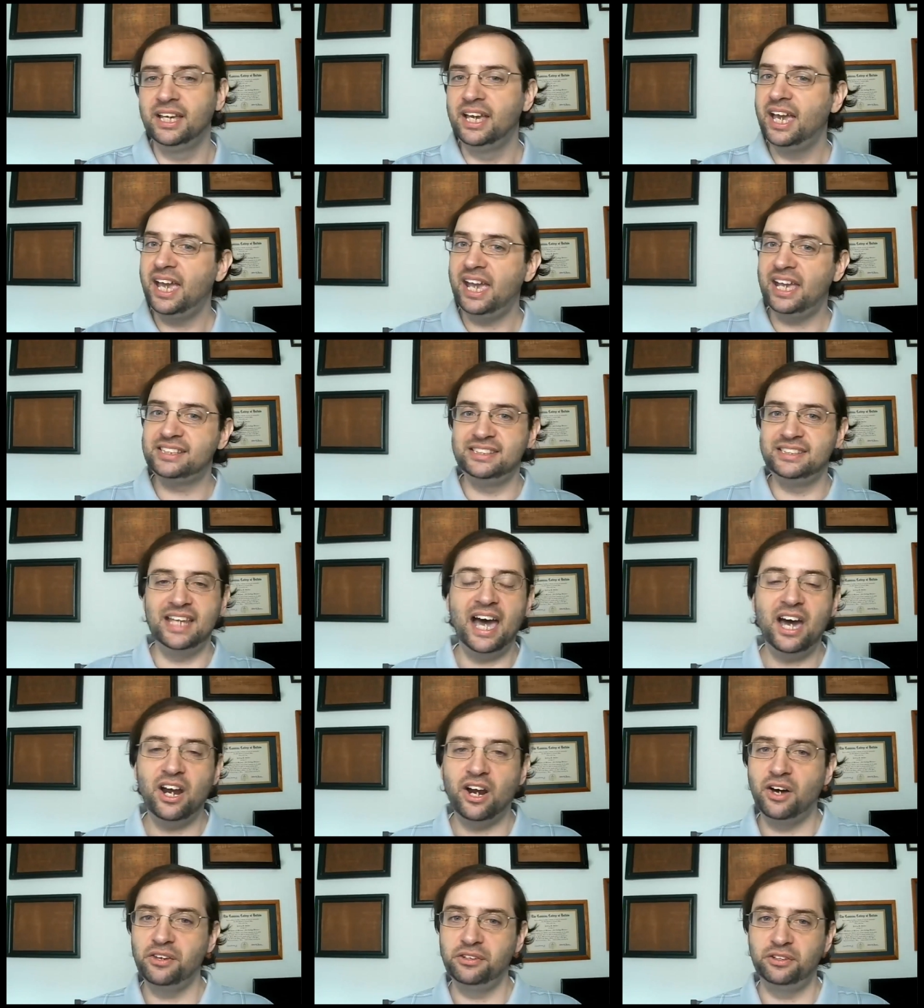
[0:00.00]
It's not
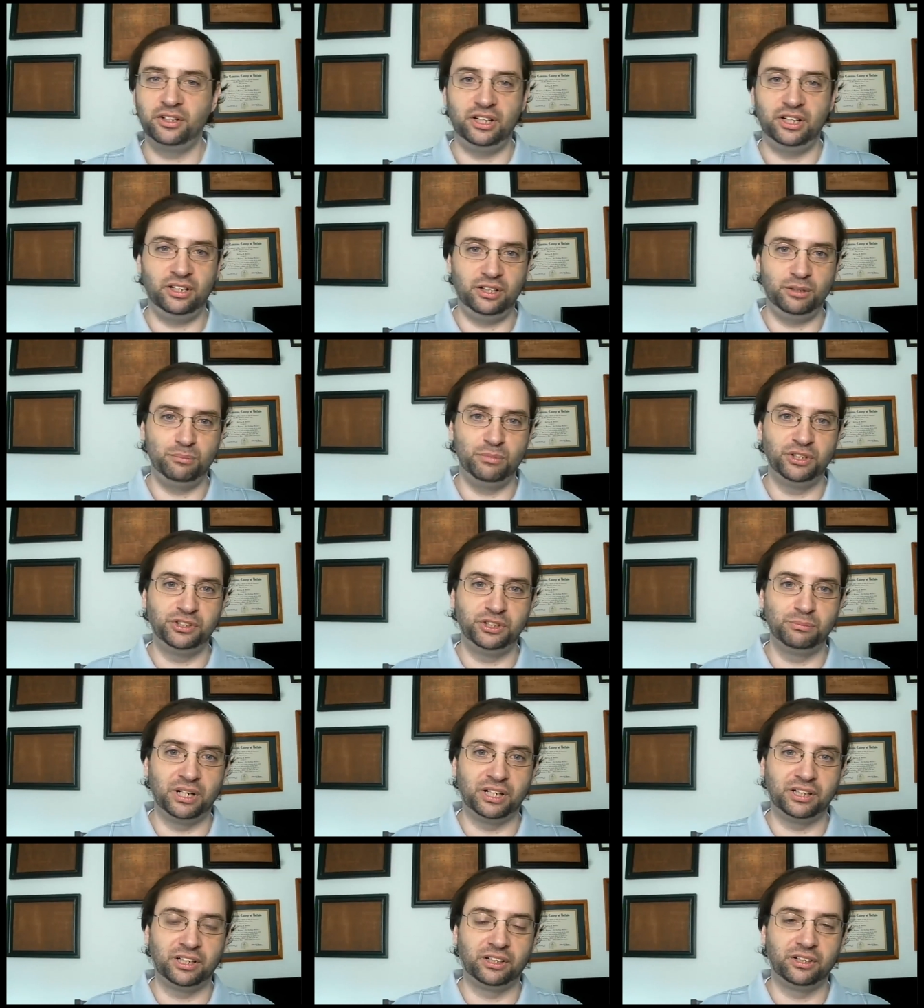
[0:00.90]
other emerging
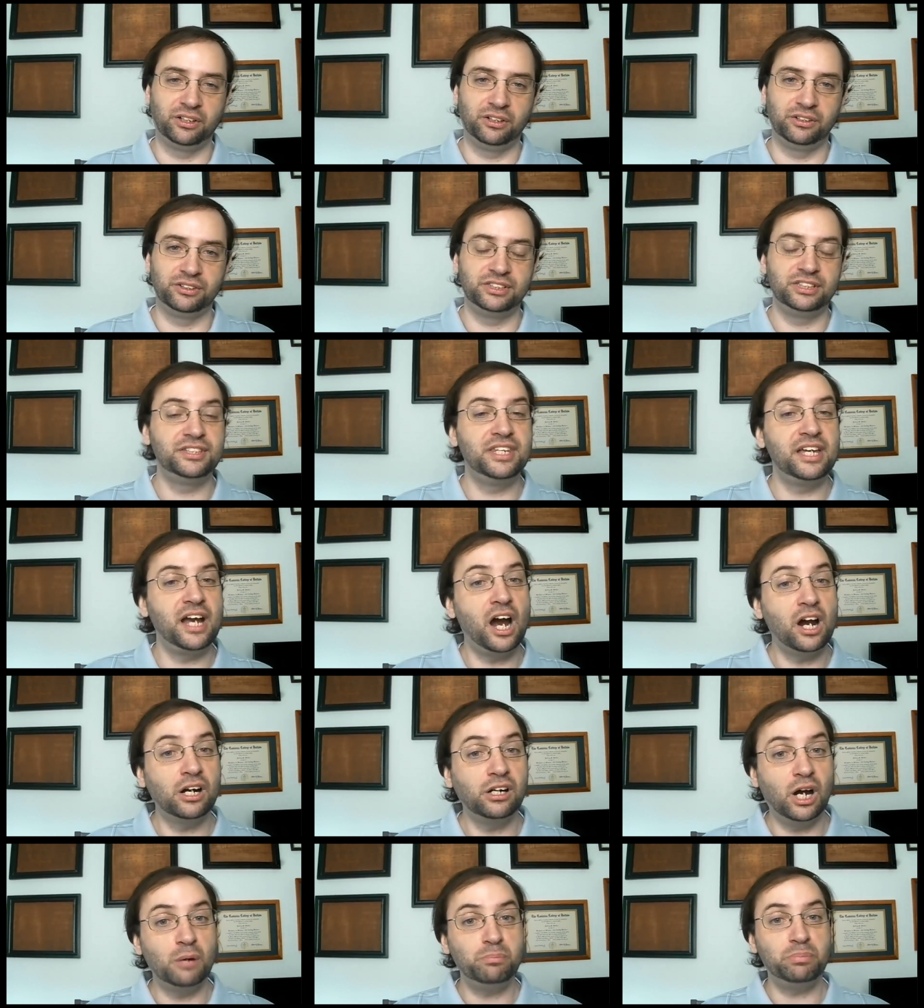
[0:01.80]
market currencies. They are
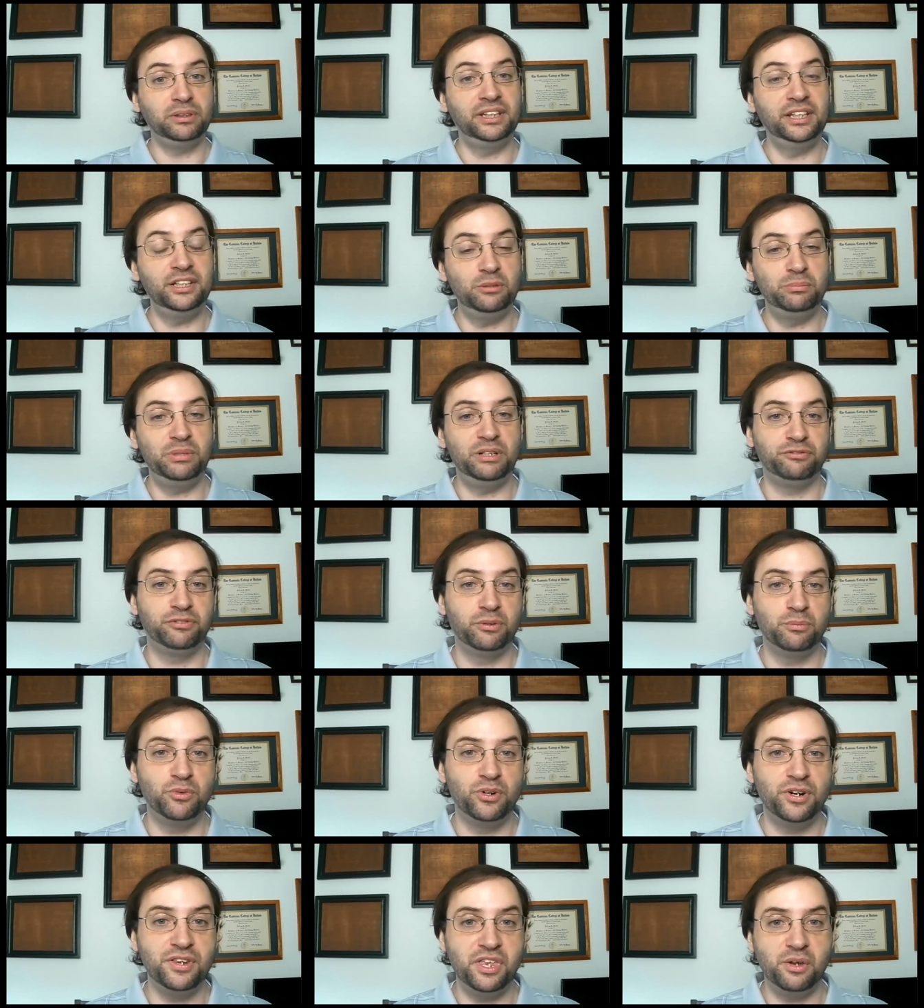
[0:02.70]
up a little bit from
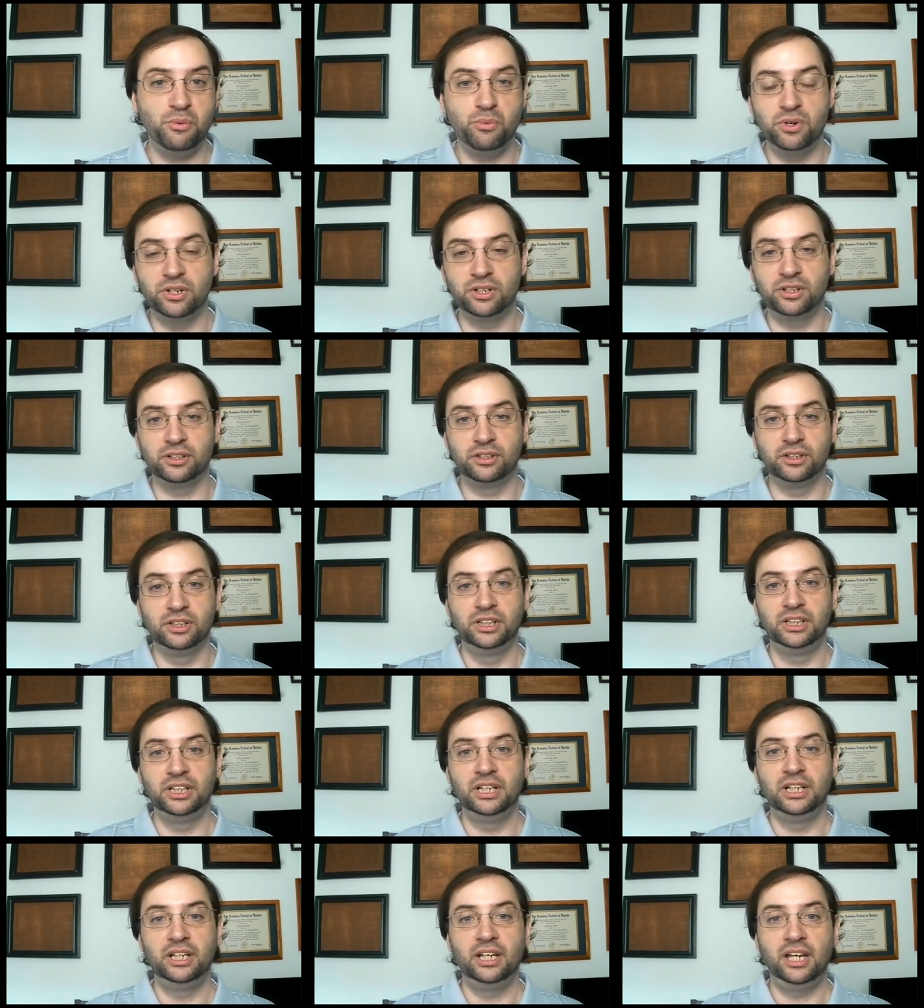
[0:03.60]
where they were,
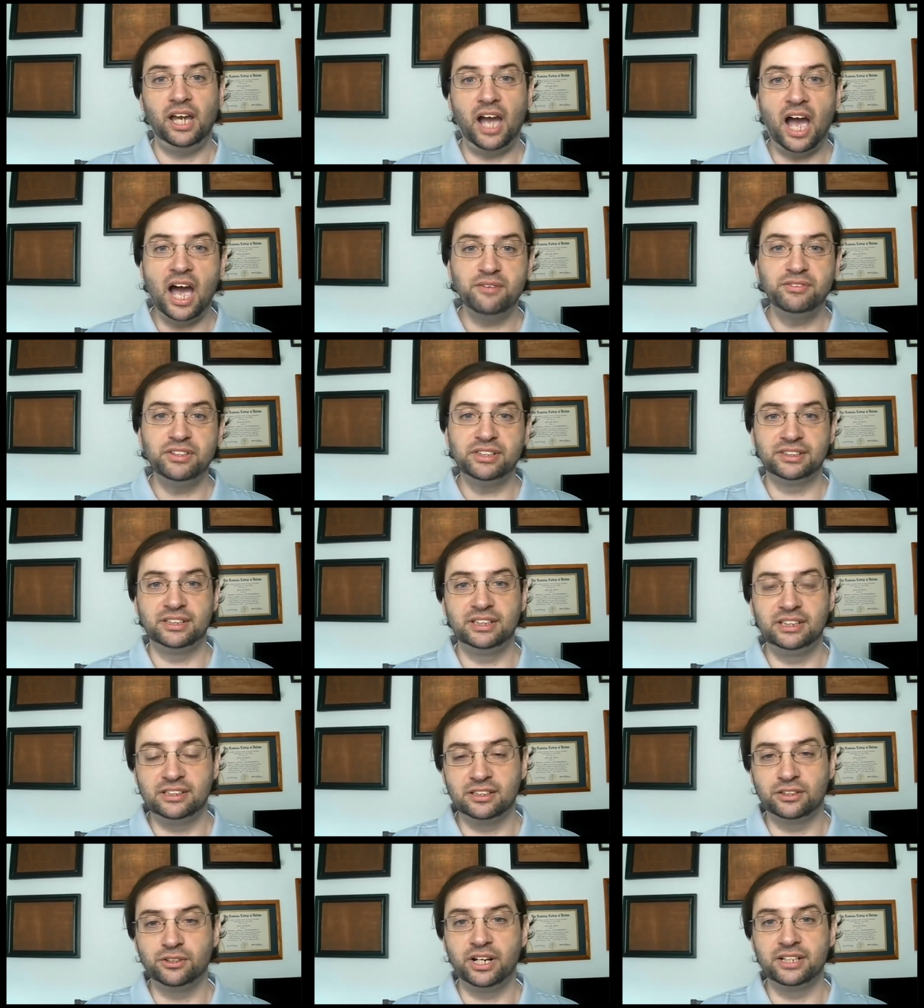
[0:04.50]
obviously, at
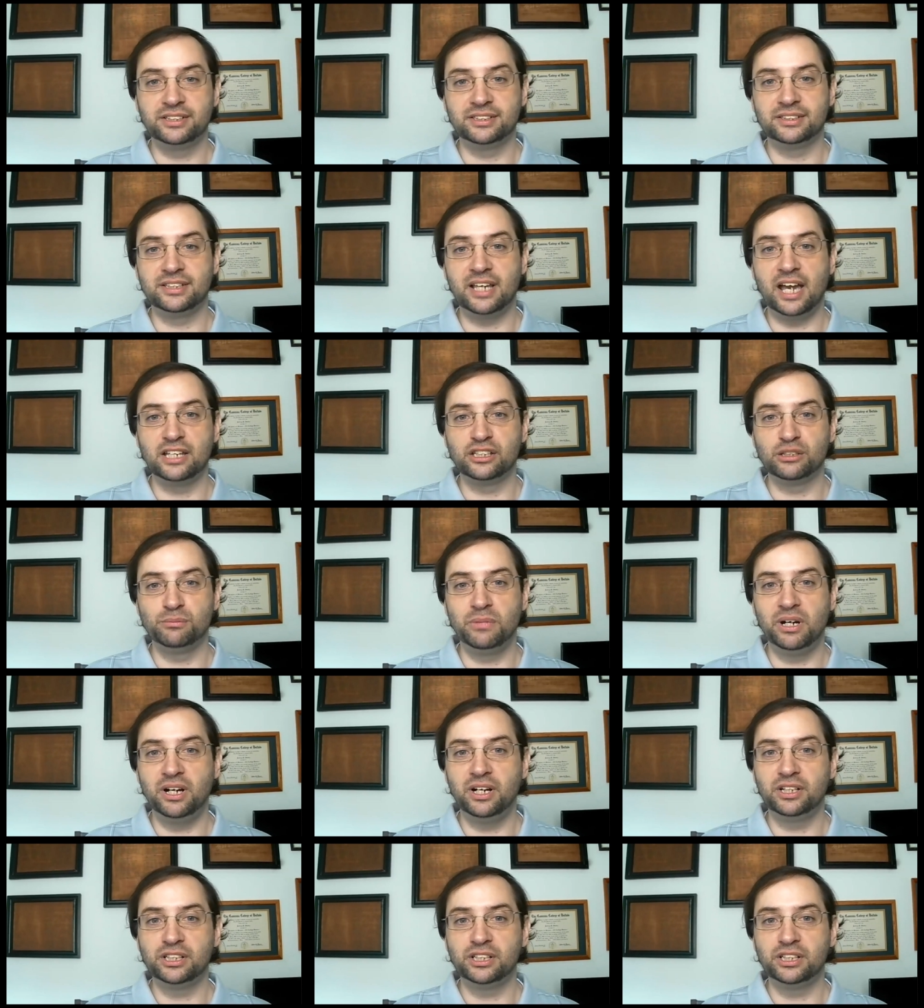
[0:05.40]
the crisis highs in
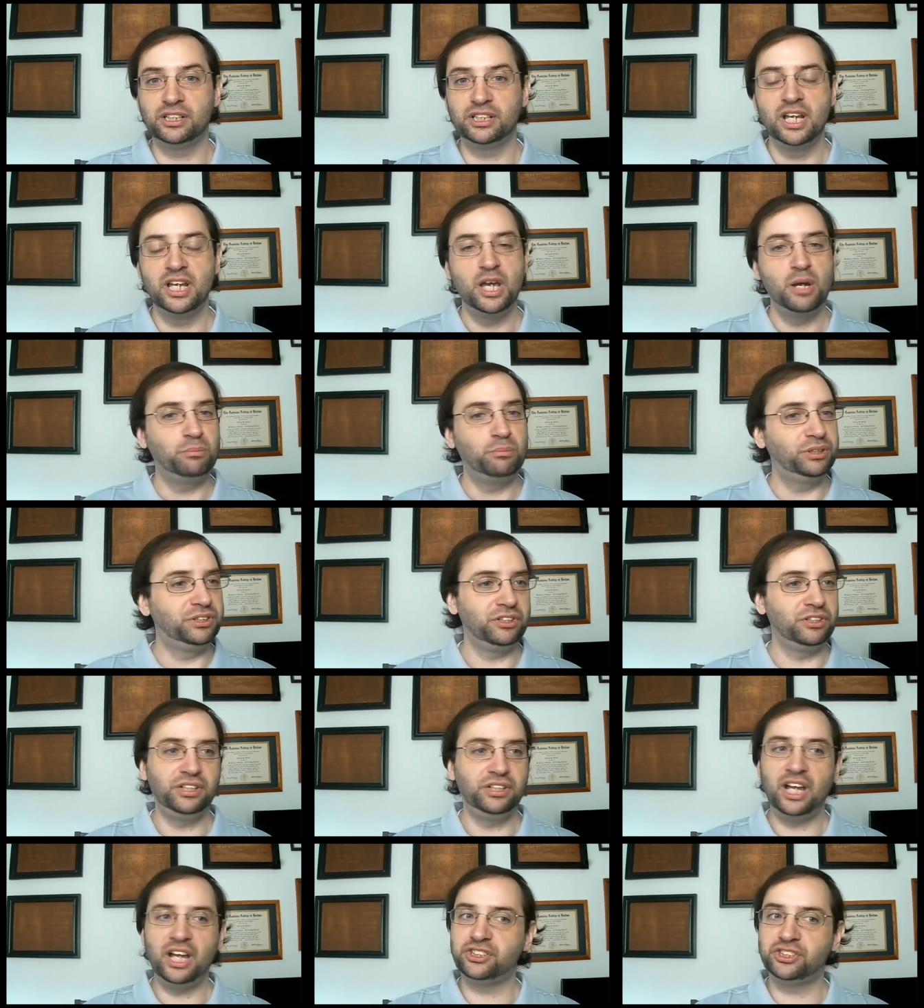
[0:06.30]
March, but
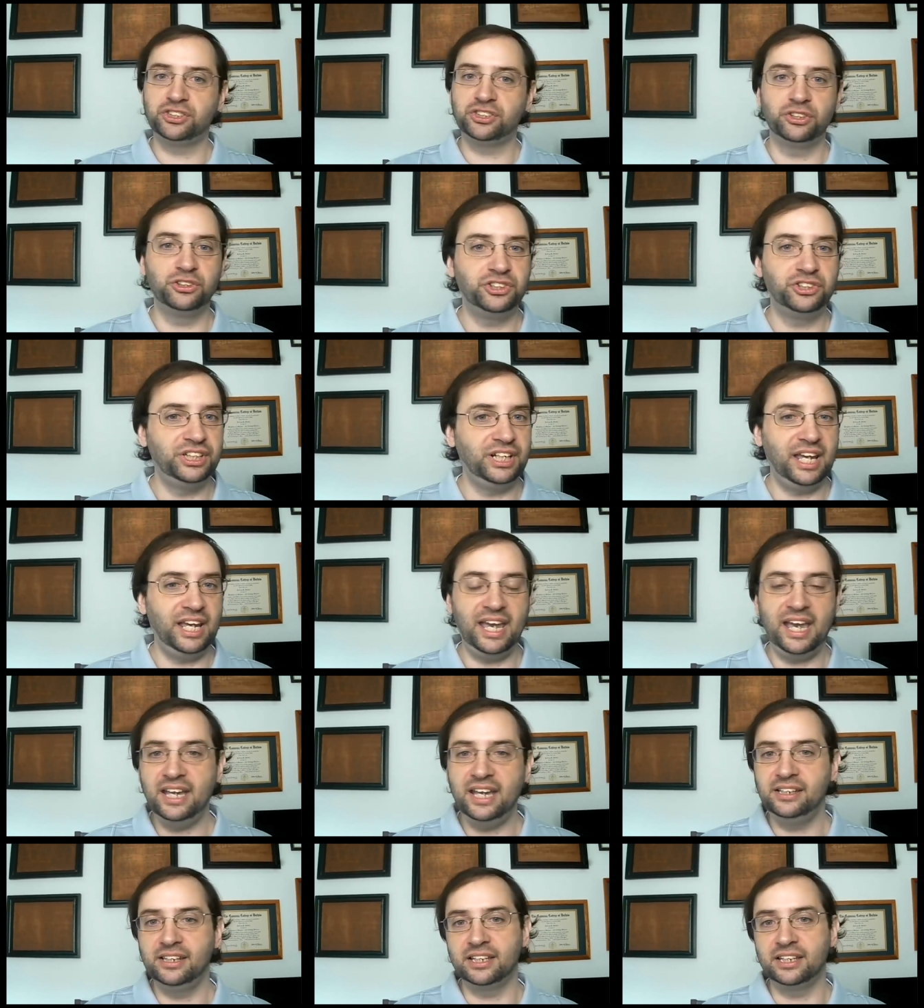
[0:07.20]
they're not surging
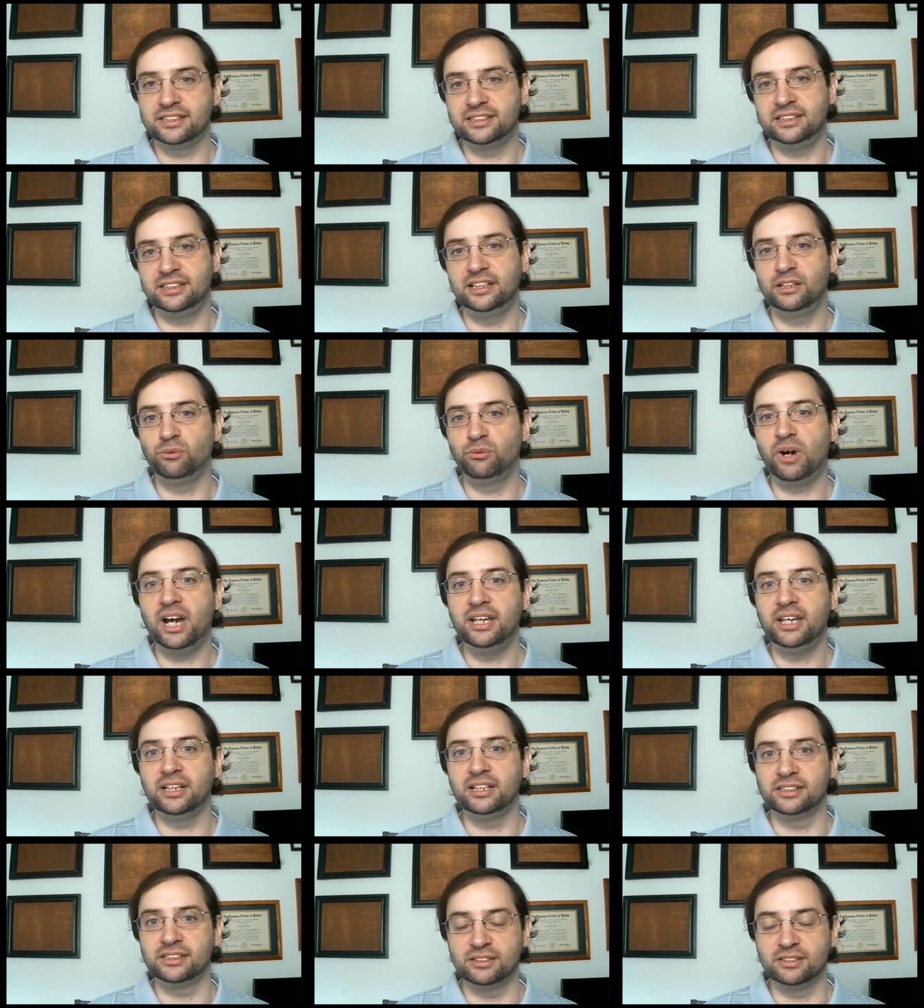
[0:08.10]
ahead like CNY is.